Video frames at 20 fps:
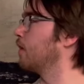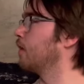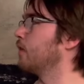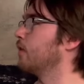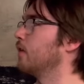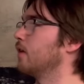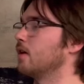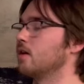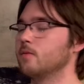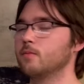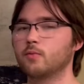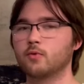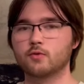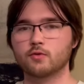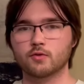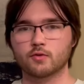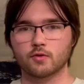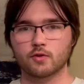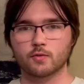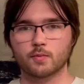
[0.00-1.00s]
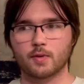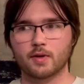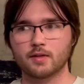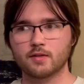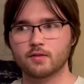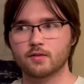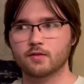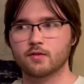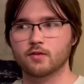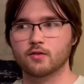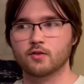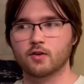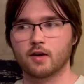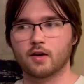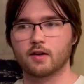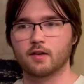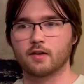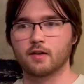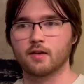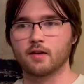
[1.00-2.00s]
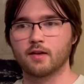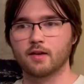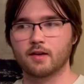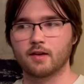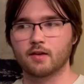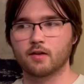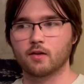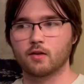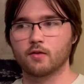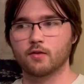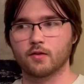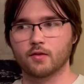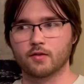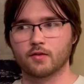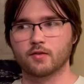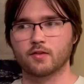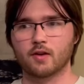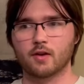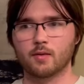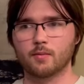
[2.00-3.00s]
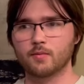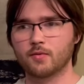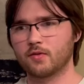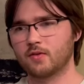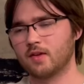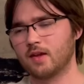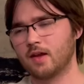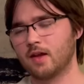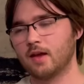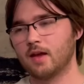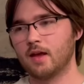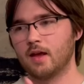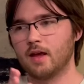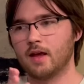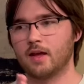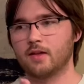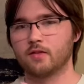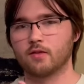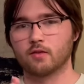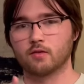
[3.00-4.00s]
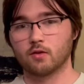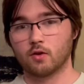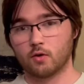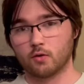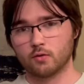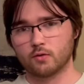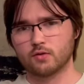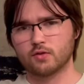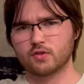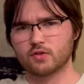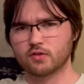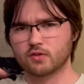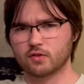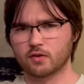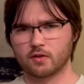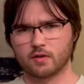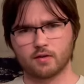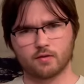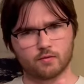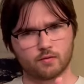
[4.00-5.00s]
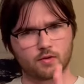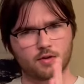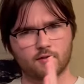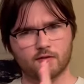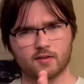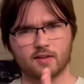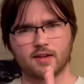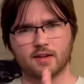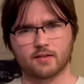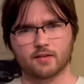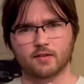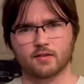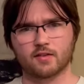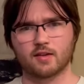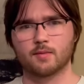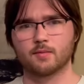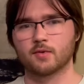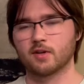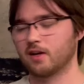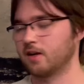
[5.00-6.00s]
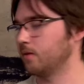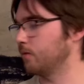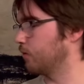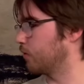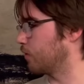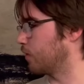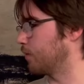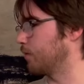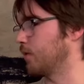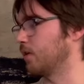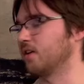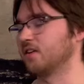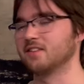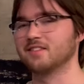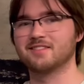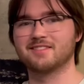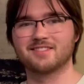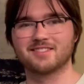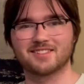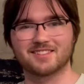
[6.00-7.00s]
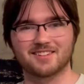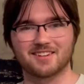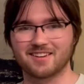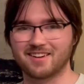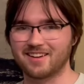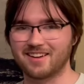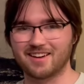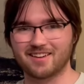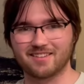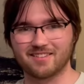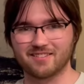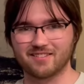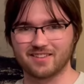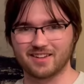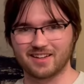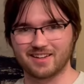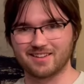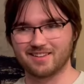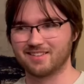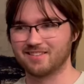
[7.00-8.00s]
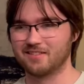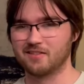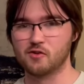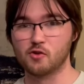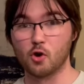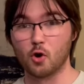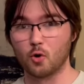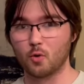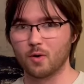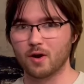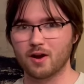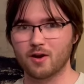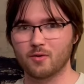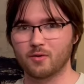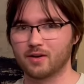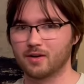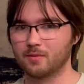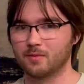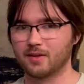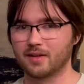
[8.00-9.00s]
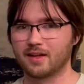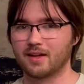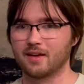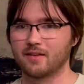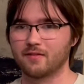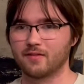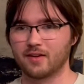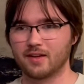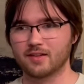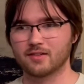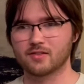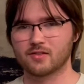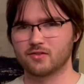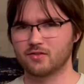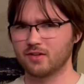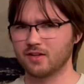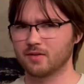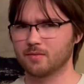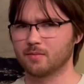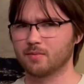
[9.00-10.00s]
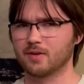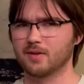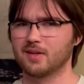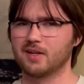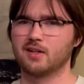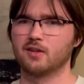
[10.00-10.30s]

the impulse response to try to get all the subs and the lows sort of roughly at the same time, so I'm not starting out of like nowhere when I'm looking at phase, because you can get pretty